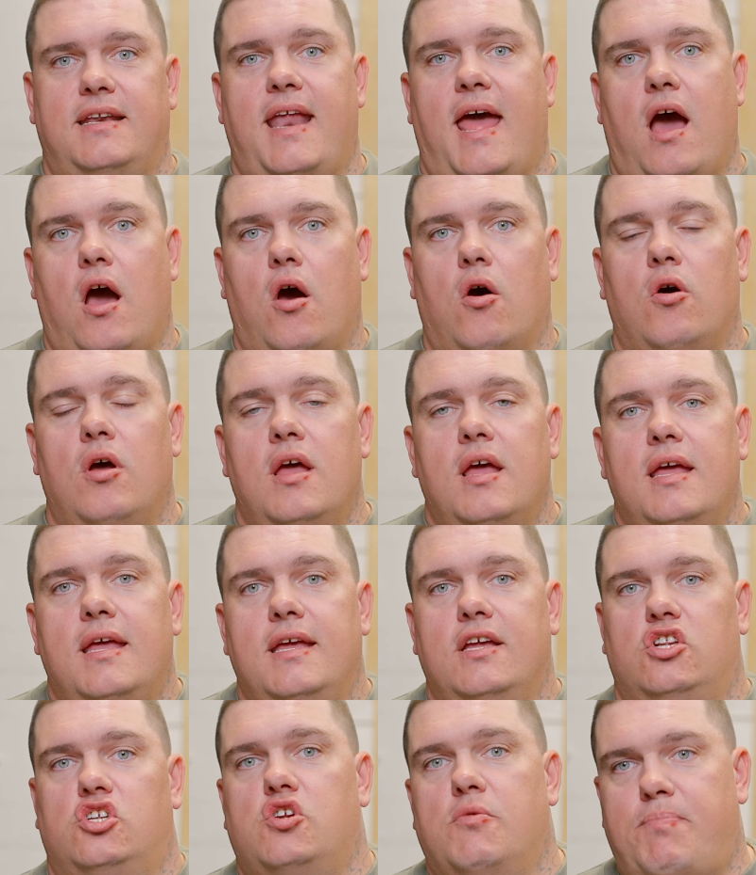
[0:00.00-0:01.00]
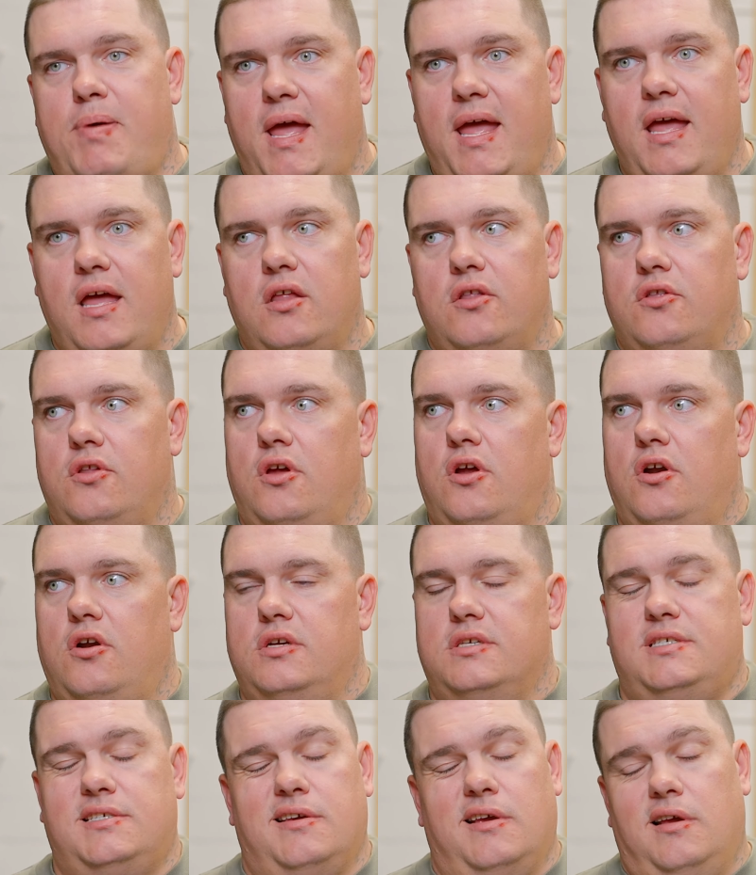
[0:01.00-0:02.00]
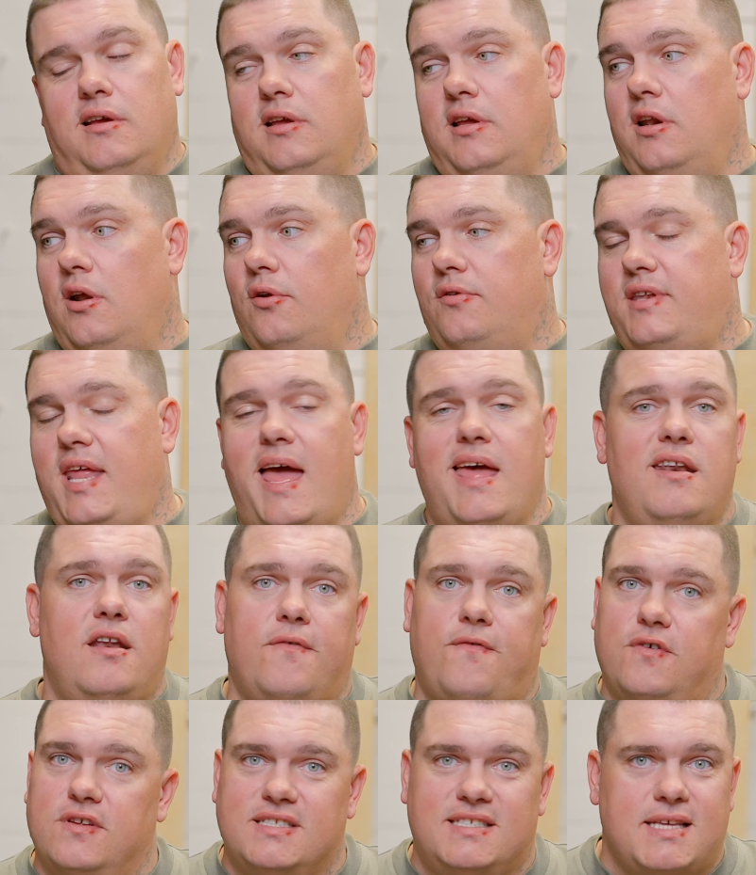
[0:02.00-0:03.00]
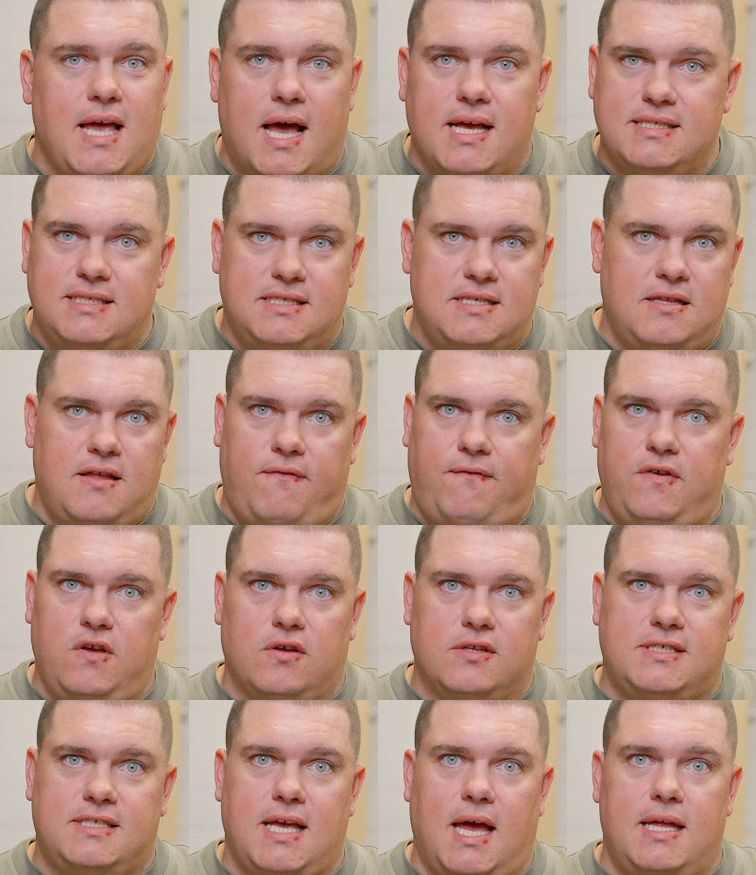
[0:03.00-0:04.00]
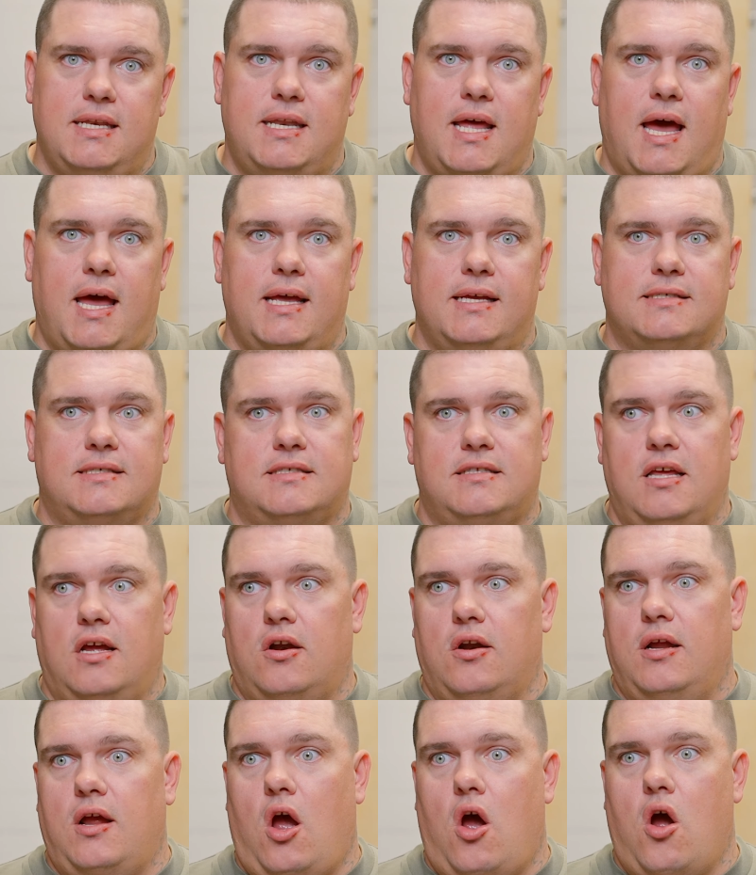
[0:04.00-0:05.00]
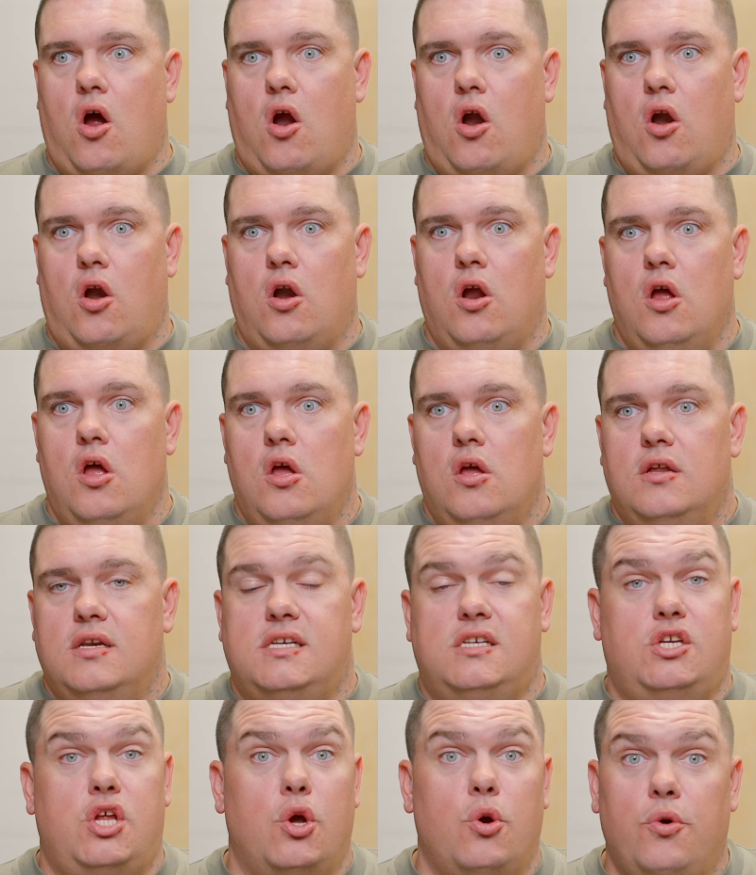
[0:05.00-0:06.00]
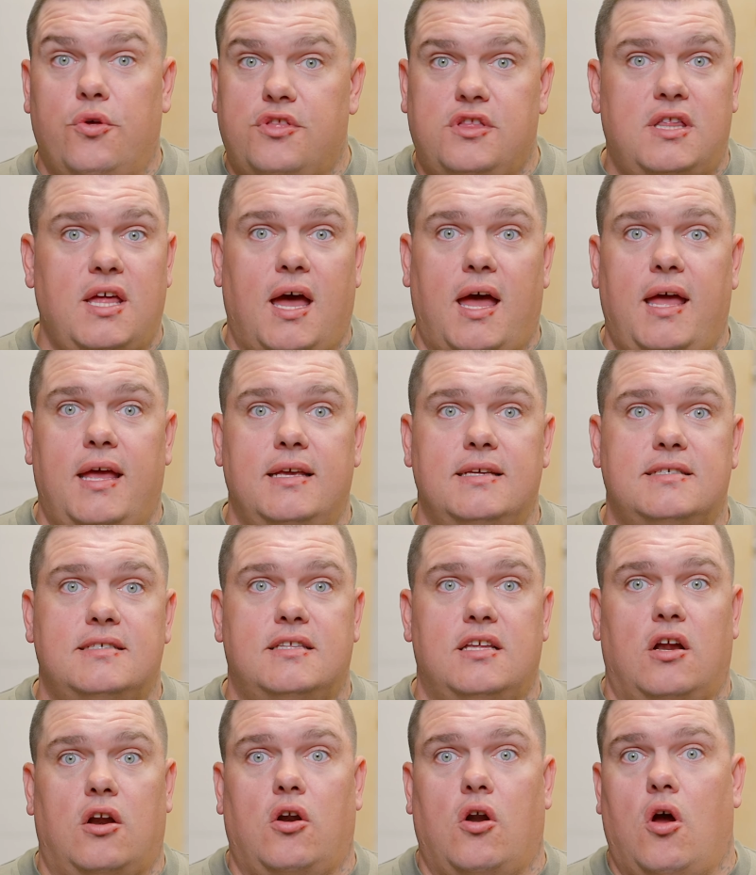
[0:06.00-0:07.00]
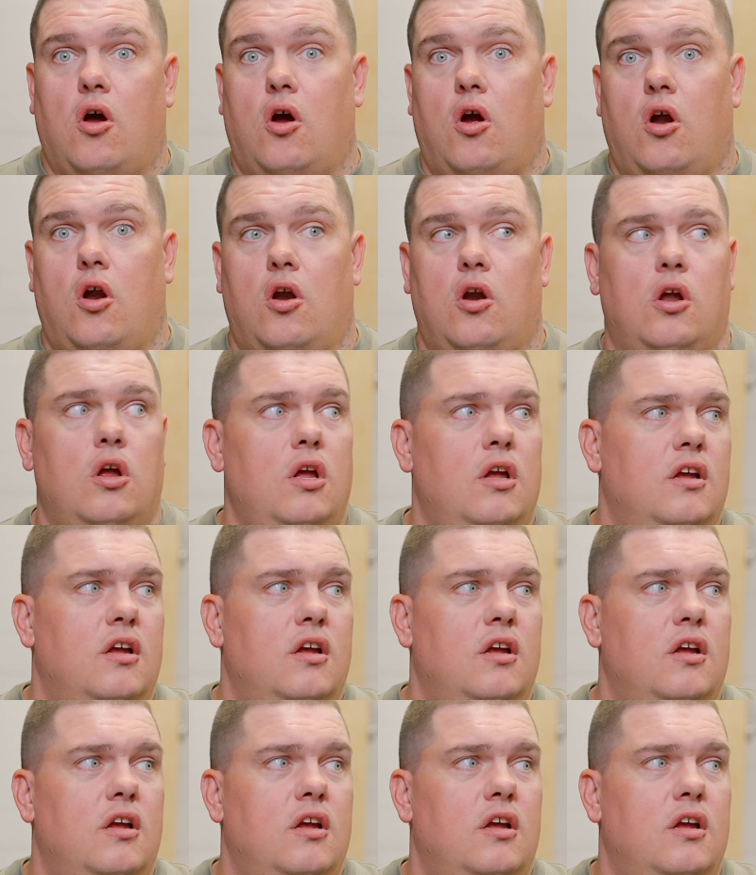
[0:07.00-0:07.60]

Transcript: Now, in Japan, there's 10 different sizes of the Fieldside dice. There are tooth dice. There are